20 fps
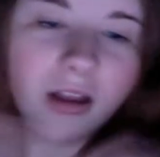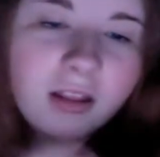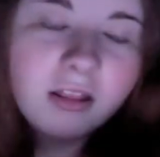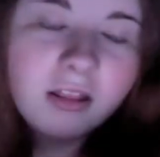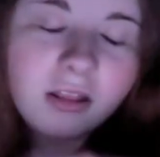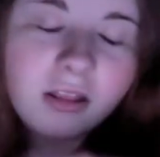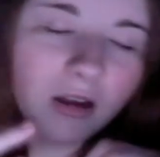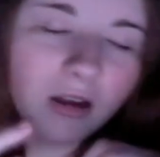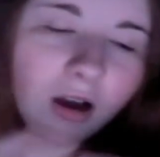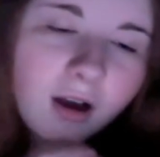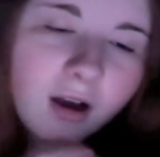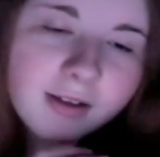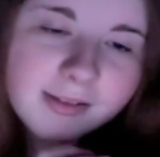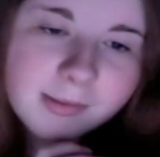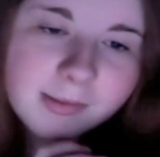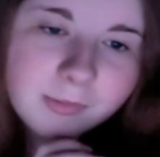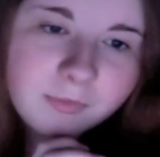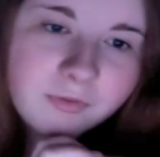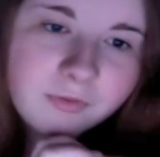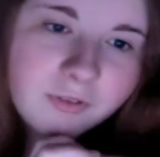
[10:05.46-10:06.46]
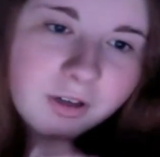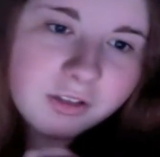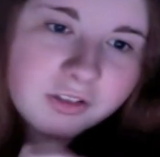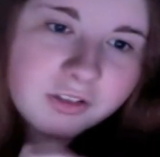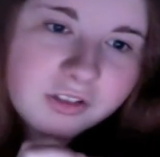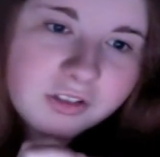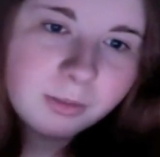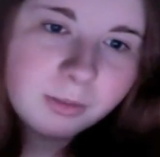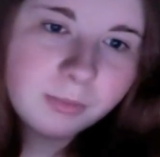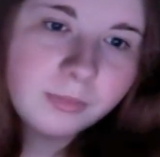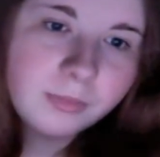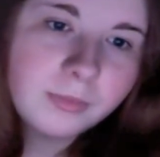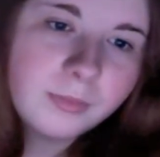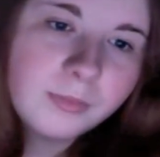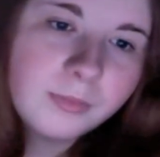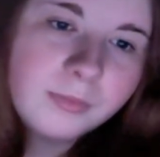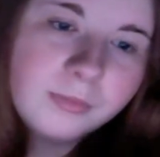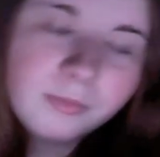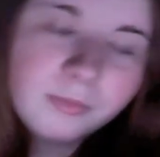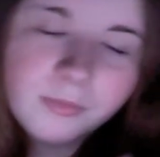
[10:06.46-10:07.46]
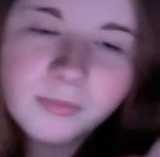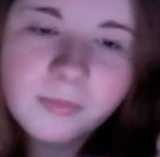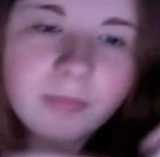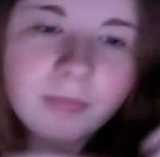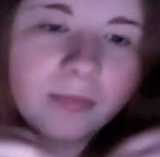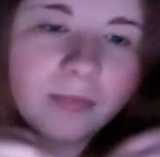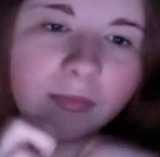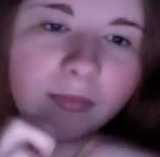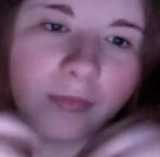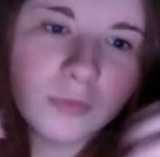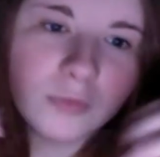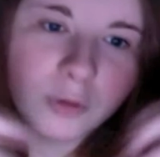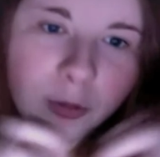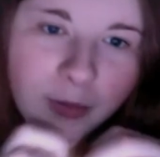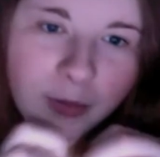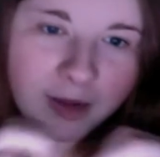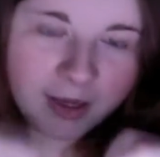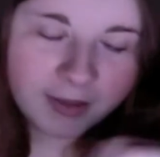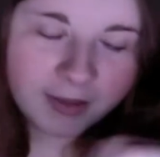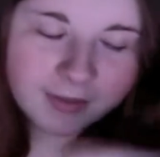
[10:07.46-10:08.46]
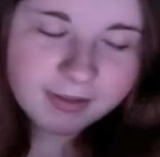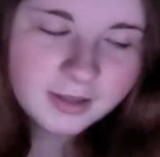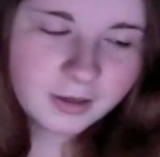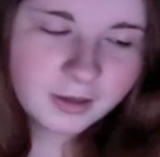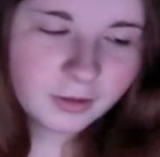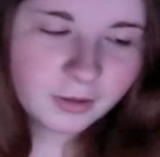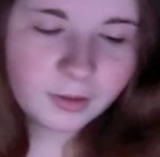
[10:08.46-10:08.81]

the awesome friendship roomies, you know.